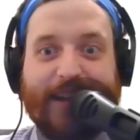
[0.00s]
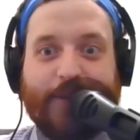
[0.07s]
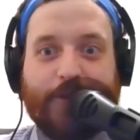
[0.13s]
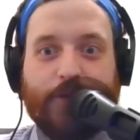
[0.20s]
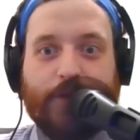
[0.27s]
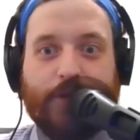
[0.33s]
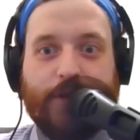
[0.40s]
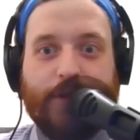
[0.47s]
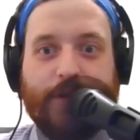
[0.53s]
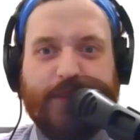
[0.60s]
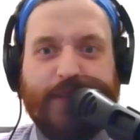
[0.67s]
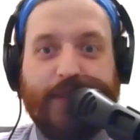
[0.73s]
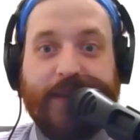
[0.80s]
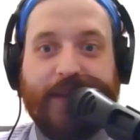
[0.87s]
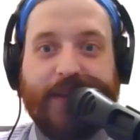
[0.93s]
Aykroyd.
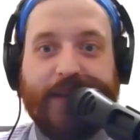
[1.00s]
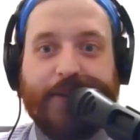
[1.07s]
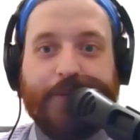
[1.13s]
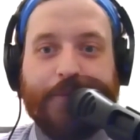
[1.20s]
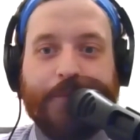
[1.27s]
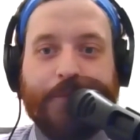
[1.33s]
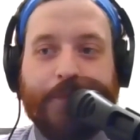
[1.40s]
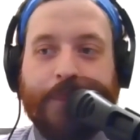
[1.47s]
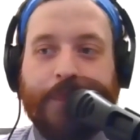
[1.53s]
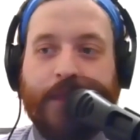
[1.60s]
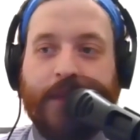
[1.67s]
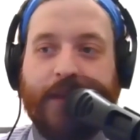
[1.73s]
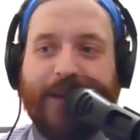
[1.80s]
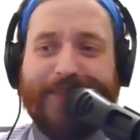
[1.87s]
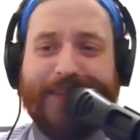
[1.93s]
Yeah.
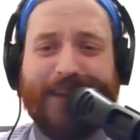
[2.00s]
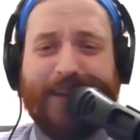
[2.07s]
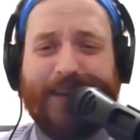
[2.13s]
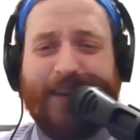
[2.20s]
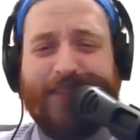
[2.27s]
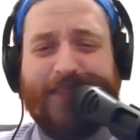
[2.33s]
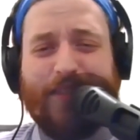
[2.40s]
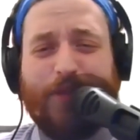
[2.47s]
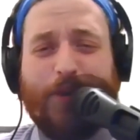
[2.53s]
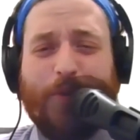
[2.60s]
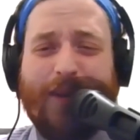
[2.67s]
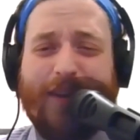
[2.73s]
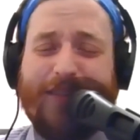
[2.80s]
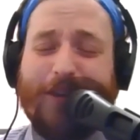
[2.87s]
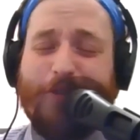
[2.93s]
And the
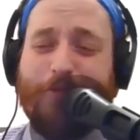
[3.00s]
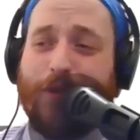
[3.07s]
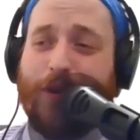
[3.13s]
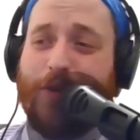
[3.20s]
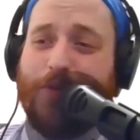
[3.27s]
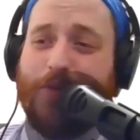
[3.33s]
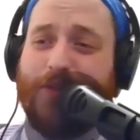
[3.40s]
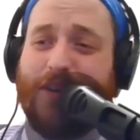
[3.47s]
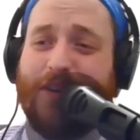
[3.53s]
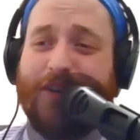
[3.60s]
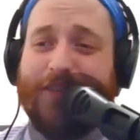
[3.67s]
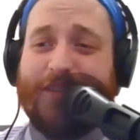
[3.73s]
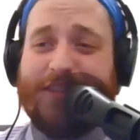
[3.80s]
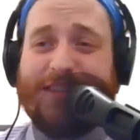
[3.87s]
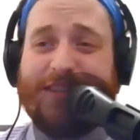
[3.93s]
way they wrote all
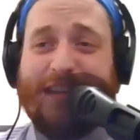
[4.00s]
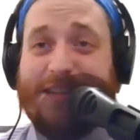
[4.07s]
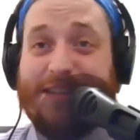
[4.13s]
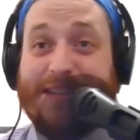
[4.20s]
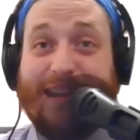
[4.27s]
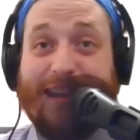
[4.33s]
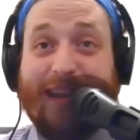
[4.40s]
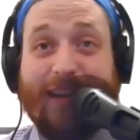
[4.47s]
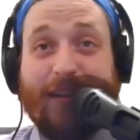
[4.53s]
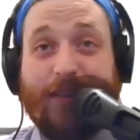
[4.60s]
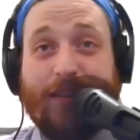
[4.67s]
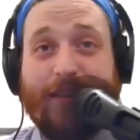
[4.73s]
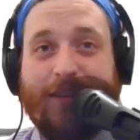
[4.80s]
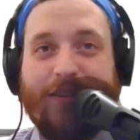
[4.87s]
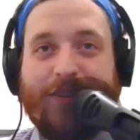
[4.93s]
the scenes in
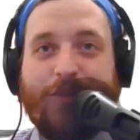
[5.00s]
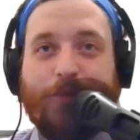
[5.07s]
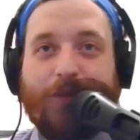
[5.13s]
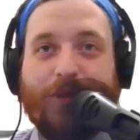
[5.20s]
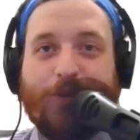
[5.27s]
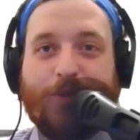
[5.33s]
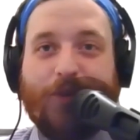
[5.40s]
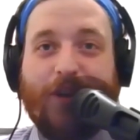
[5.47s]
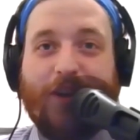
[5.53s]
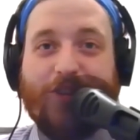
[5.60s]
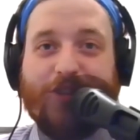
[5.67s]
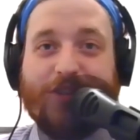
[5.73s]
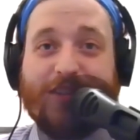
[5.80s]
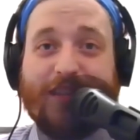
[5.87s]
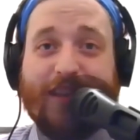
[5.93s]
England, which were all
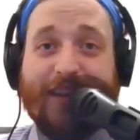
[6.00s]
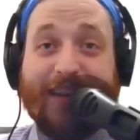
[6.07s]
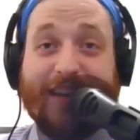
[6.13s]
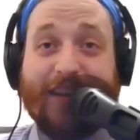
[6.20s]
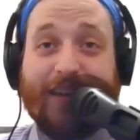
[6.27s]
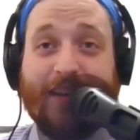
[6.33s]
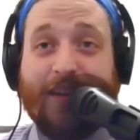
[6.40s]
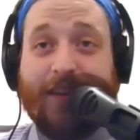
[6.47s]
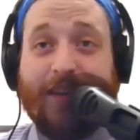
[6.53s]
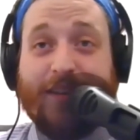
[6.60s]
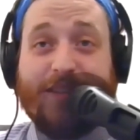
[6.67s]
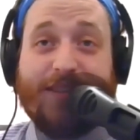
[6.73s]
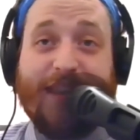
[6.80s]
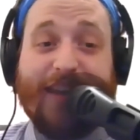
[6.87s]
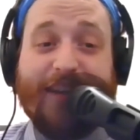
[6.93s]
just like
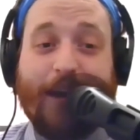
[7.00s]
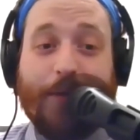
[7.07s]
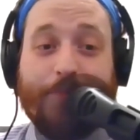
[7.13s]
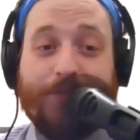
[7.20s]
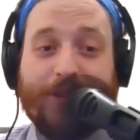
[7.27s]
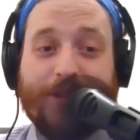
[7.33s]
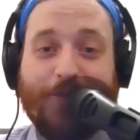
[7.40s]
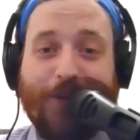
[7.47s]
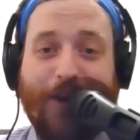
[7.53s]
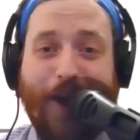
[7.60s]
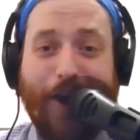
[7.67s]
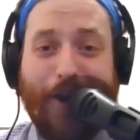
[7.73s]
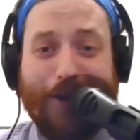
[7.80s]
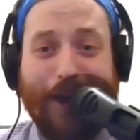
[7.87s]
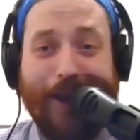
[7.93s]
send ups of,
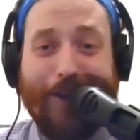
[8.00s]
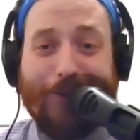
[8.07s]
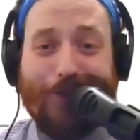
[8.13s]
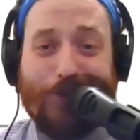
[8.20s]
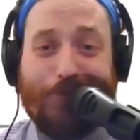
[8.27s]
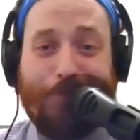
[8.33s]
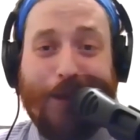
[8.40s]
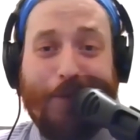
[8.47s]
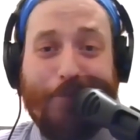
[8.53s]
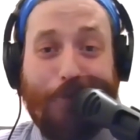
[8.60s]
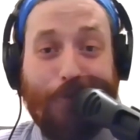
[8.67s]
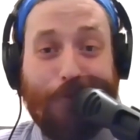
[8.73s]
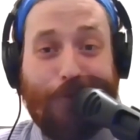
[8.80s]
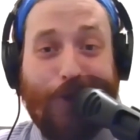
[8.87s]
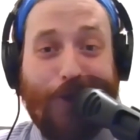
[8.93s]
aren't English
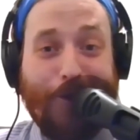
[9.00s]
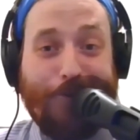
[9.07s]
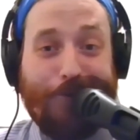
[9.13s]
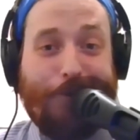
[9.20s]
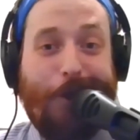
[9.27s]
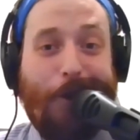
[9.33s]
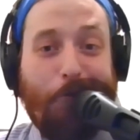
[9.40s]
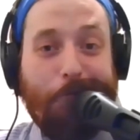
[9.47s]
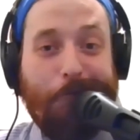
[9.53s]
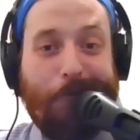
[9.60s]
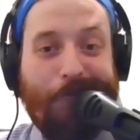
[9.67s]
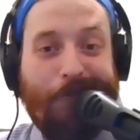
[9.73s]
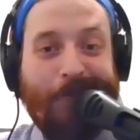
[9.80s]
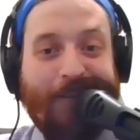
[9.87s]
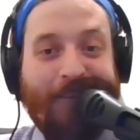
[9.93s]
people funny
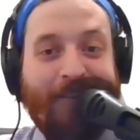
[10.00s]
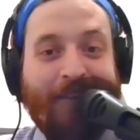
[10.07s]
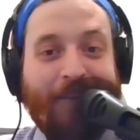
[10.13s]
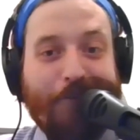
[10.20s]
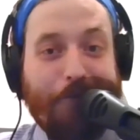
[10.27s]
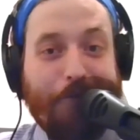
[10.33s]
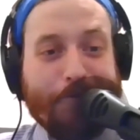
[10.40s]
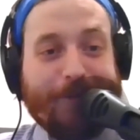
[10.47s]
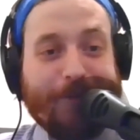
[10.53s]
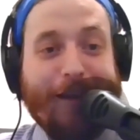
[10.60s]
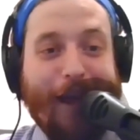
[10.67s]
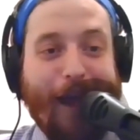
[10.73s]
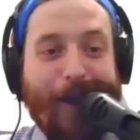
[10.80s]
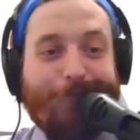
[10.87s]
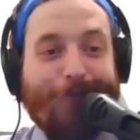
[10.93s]
sounding? Don't they
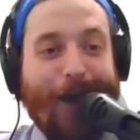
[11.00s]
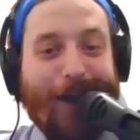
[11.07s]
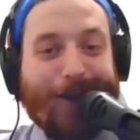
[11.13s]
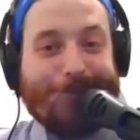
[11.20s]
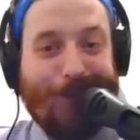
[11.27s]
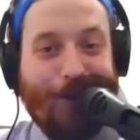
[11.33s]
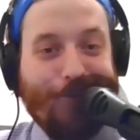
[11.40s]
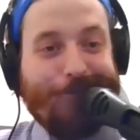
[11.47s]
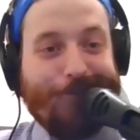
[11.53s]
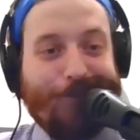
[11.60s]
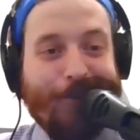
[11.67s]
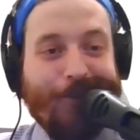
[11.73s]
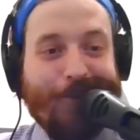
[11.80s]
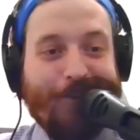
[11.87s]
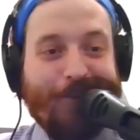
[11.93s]
have accents?
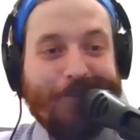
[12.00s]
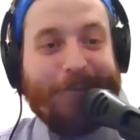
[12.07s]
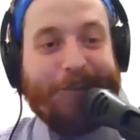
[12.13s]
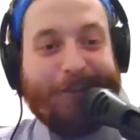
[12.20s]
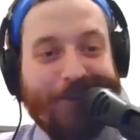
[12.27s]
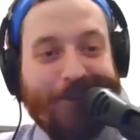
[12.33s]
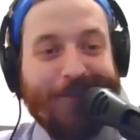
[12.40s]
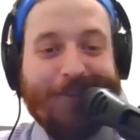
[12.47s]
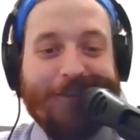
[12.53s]
Ugh.